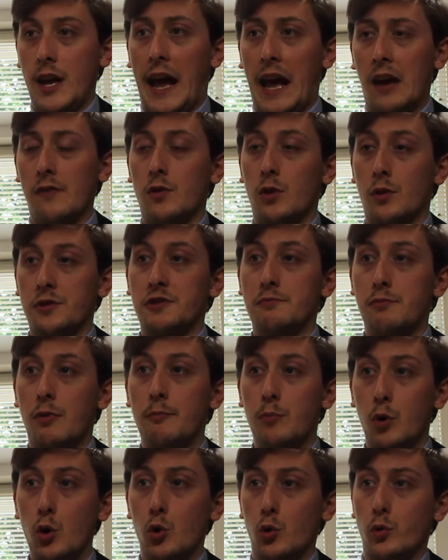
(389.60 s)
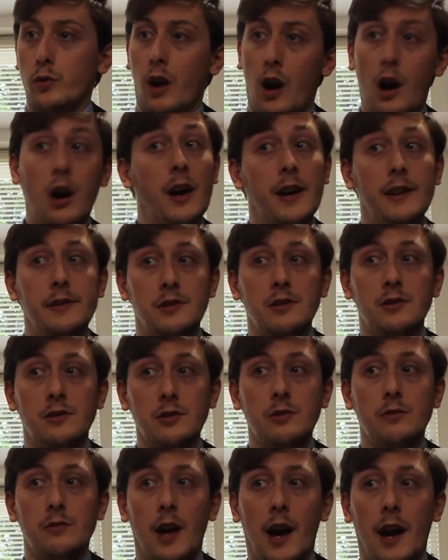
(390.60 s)
have got a baboon hired to
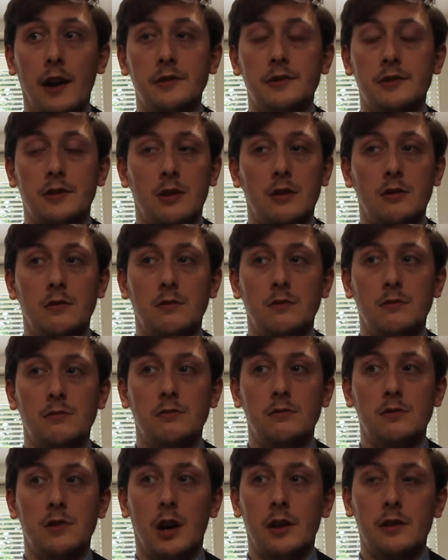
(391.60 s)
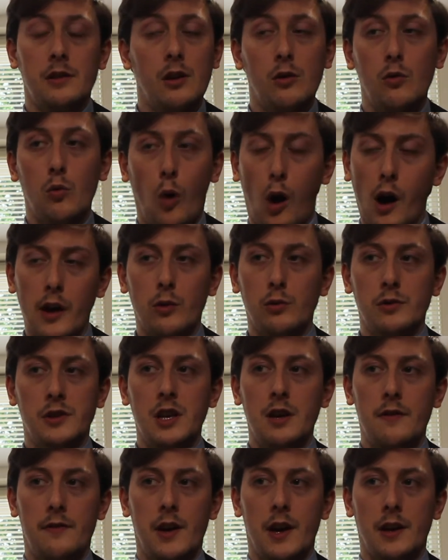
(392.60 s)
do that, so I don't know why you're
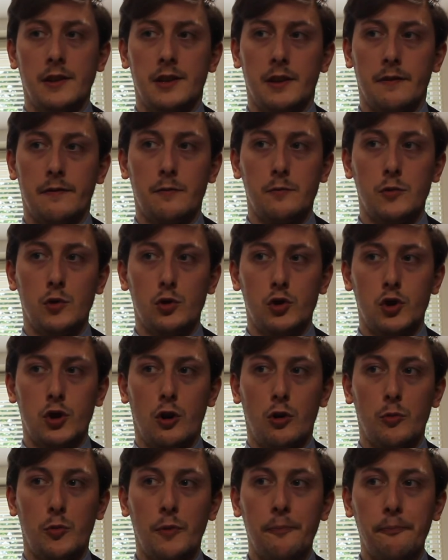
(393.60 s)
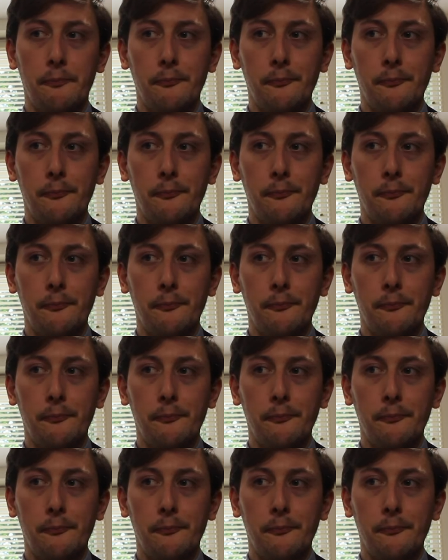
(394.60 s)
deviating from your job. This is